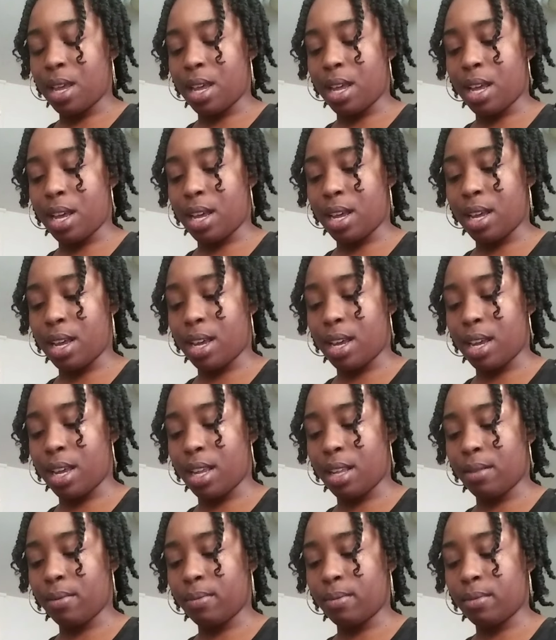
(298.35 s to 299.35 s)

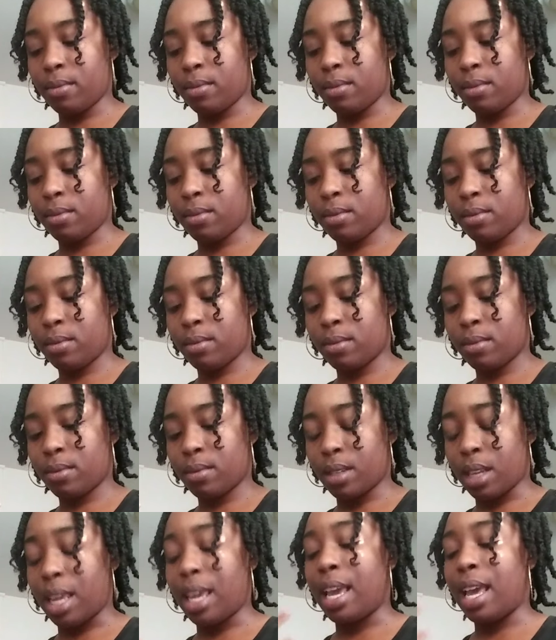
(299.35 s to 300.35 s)
Uh,
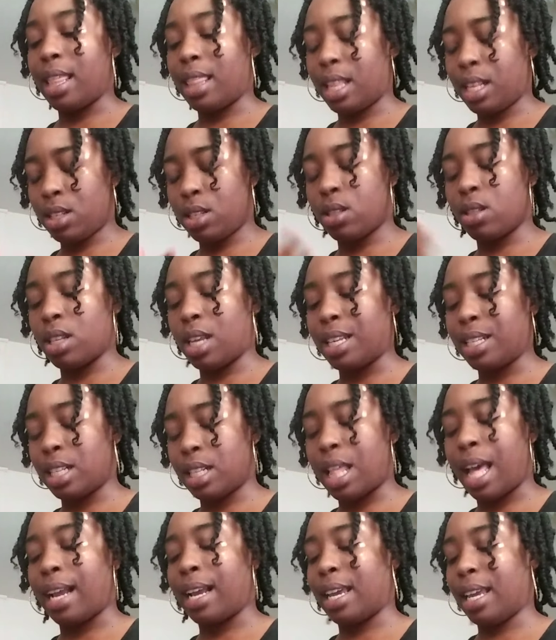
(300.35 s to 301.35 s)
yeah, this is this is
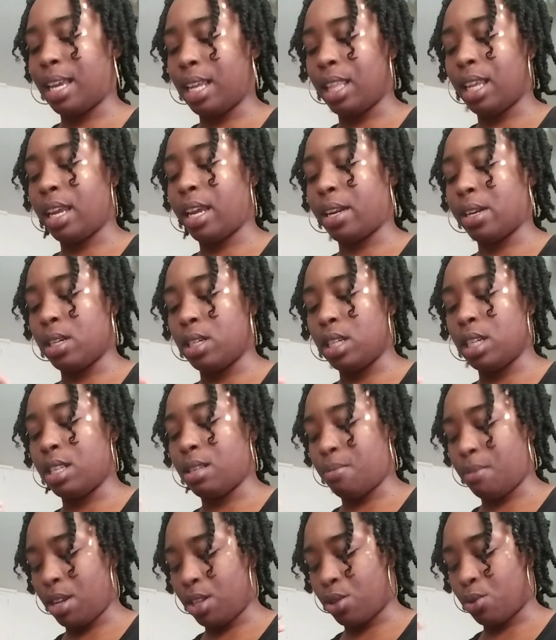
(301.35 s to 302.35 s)
like a healing energy to
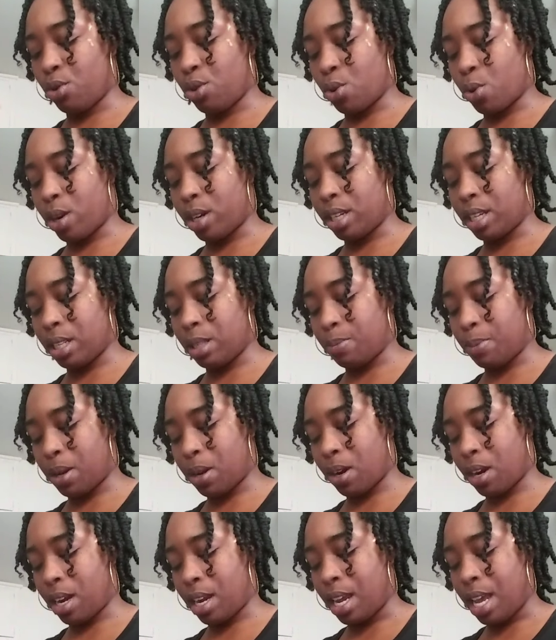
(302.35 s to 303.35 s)
me through door to
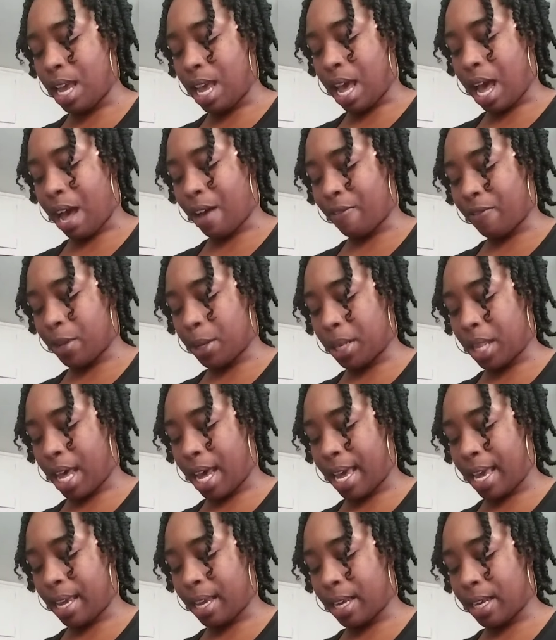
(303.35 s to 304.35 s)
spirit. I feel
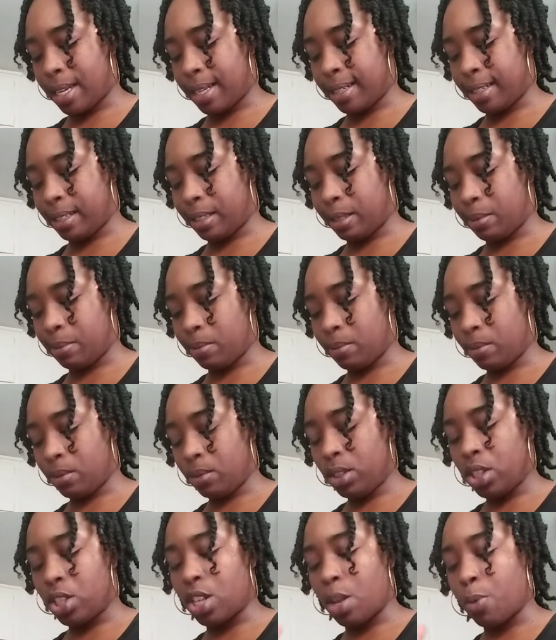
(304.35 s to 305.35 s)
like um,
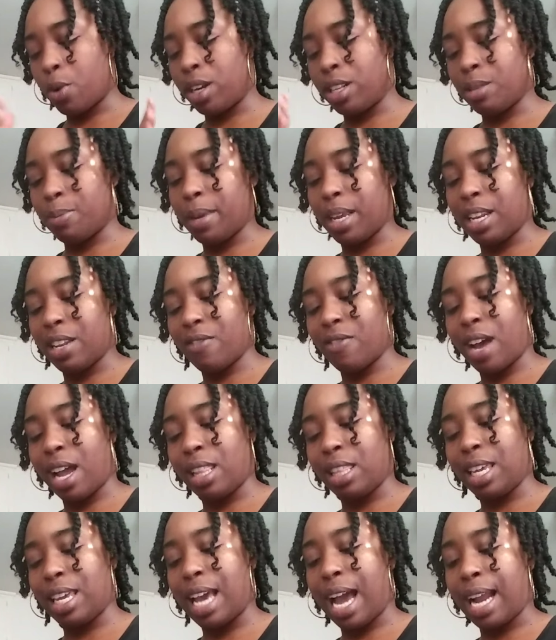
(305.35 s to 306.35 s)
someone is being
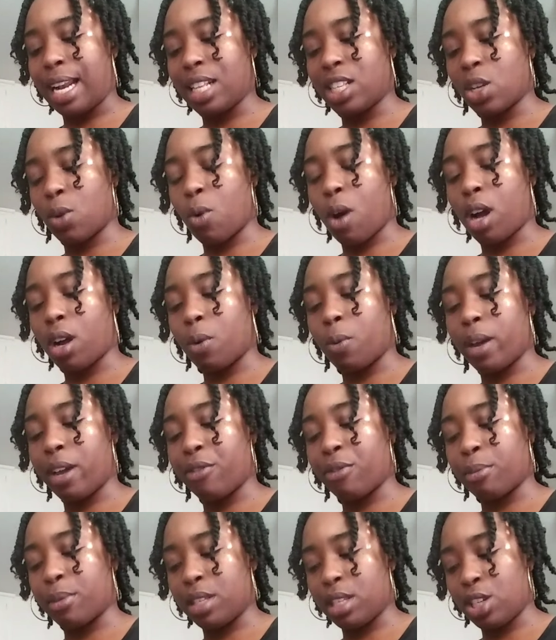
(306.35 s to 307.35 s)
divinely guided to walk away
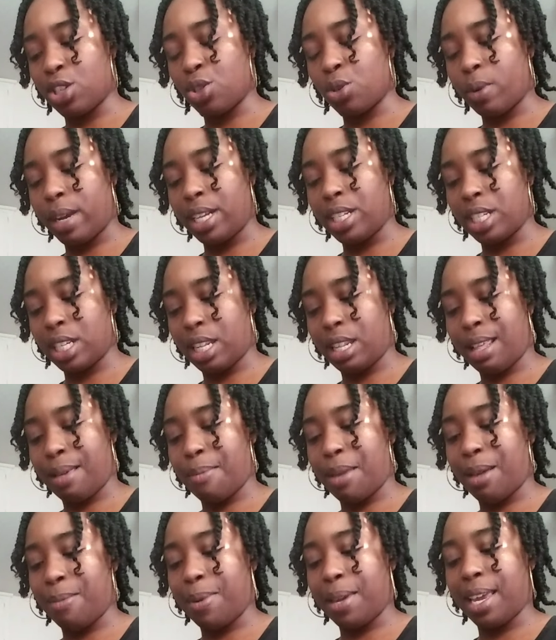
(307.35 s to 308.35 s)
from a situation, and they
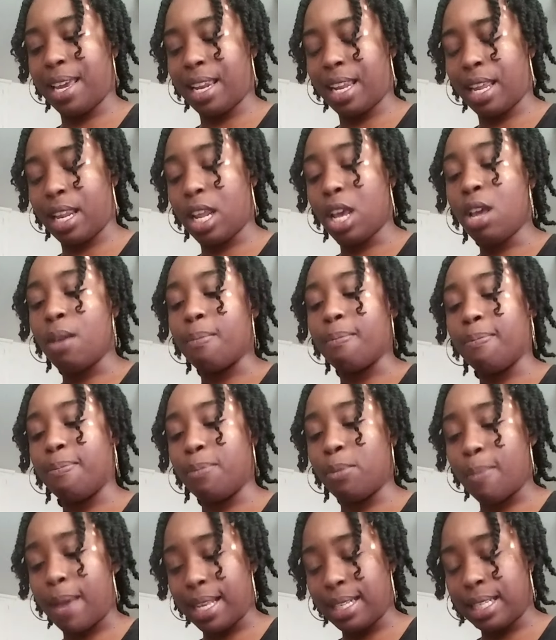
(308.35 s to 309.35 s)
may be getting
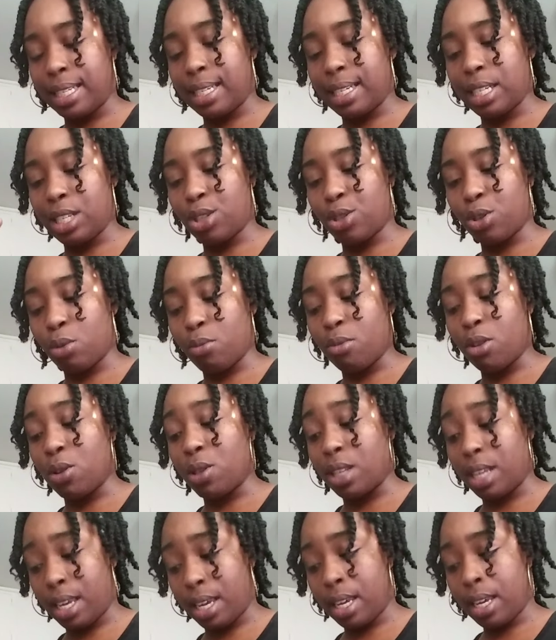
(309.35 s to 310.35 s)
messages through
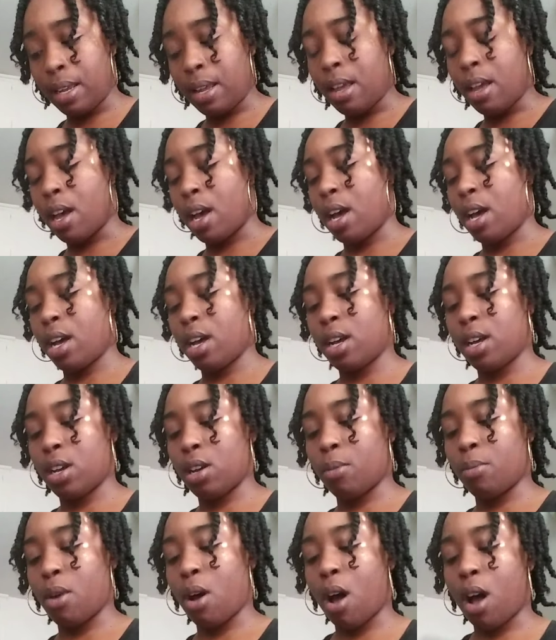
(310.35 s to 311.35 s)
music.
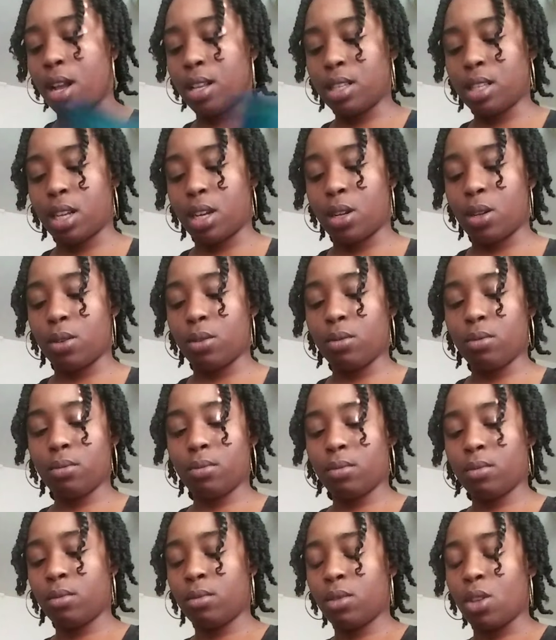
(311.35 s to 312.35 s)
Um, also,
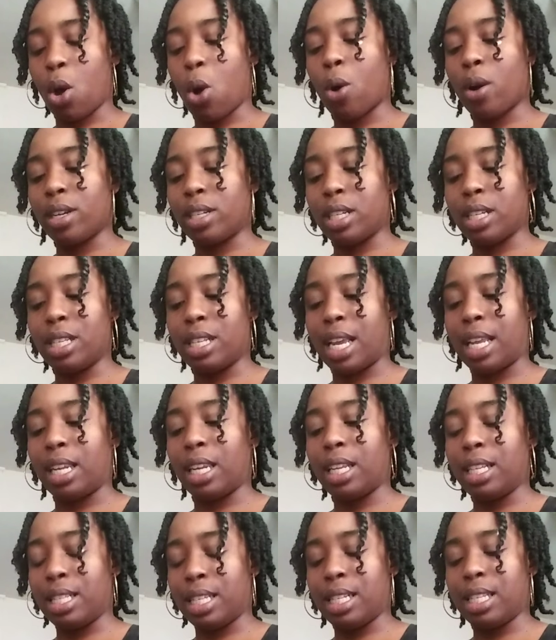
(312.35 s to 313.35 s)
or is just saying
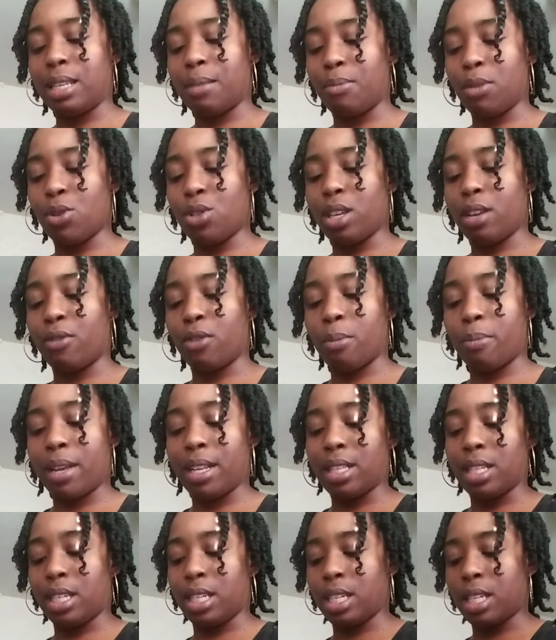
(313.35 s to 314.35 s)
listen to music for
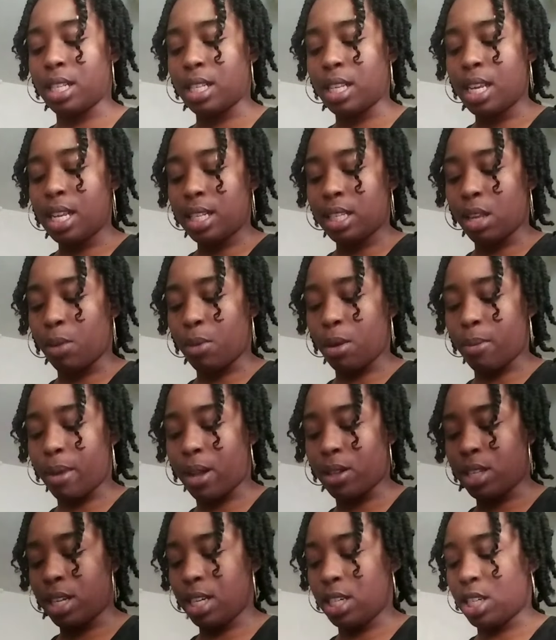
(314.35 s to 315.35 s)
messages. Tell me
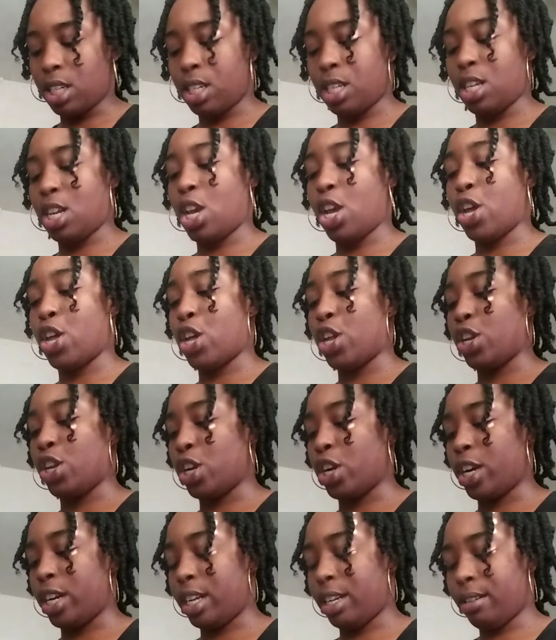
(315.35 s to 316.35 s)
about teaching and
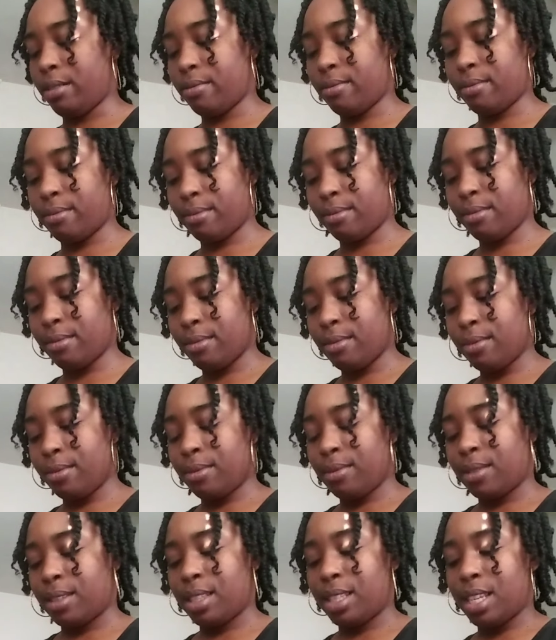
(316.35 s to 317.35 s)
learning
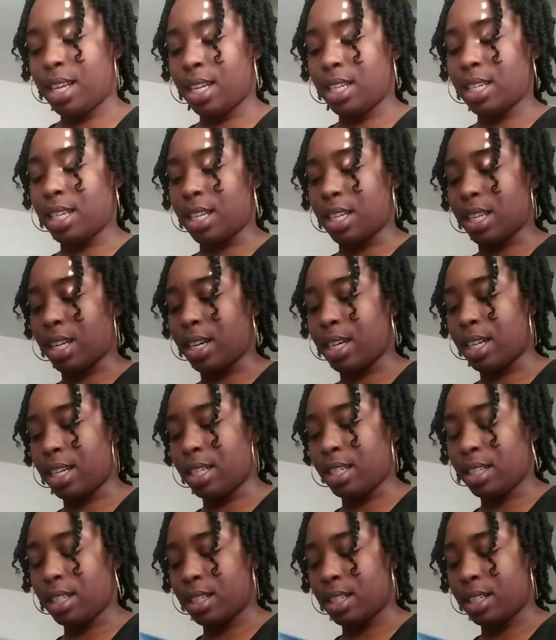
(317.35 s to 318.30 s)
teaching and learning.